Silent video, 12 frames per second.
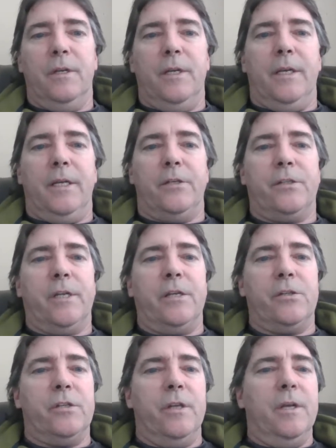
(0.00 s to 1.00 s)
It
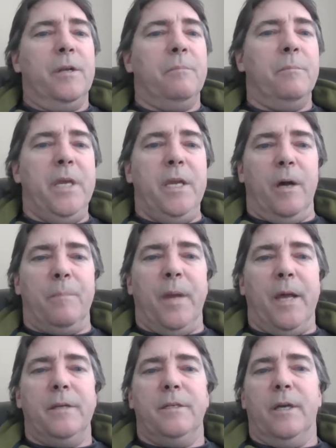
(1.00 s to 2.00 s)
says, Me up
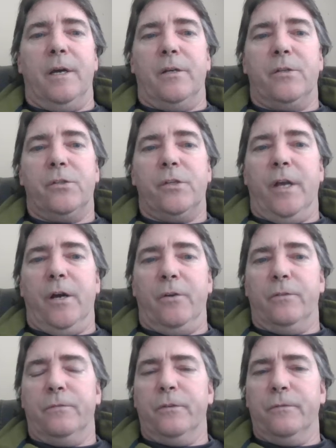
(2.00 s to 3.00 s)
at does out
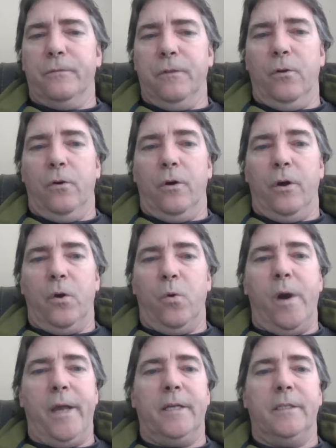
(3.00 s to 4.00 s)
of the floor,
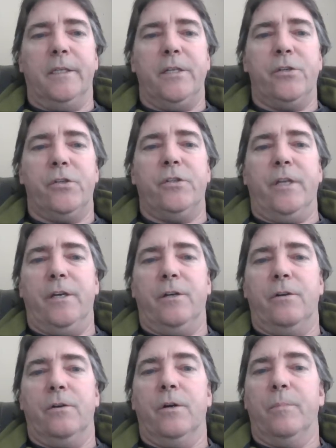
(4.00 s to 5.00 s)
quietly
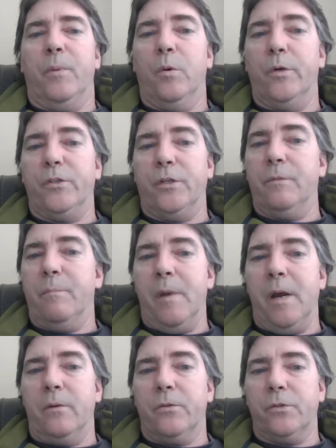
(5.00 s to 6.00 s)
stare a poisoned
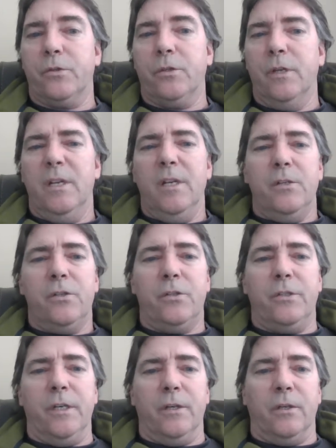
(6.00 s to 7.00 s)
mouse.
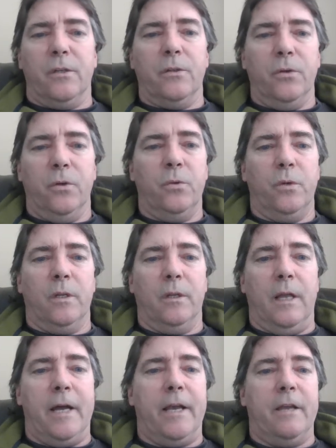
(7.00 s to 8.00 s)
Still, who
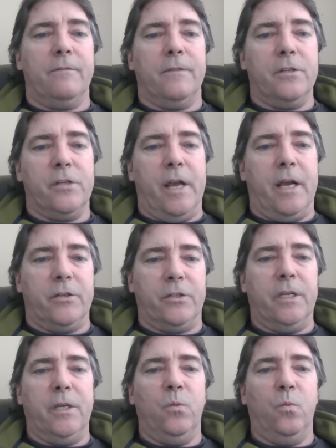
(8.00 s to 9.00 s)
alive is
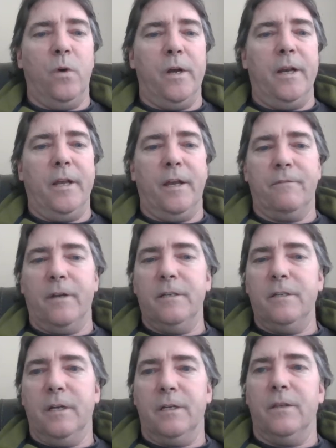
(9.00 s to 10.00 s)
asking, what have I
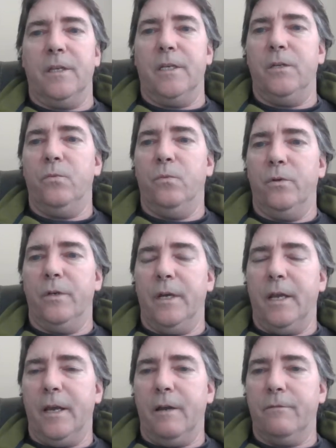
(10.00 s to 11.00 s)
done that you wouldn't
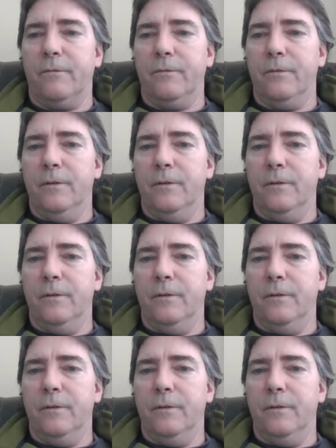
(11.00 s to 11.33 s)
have?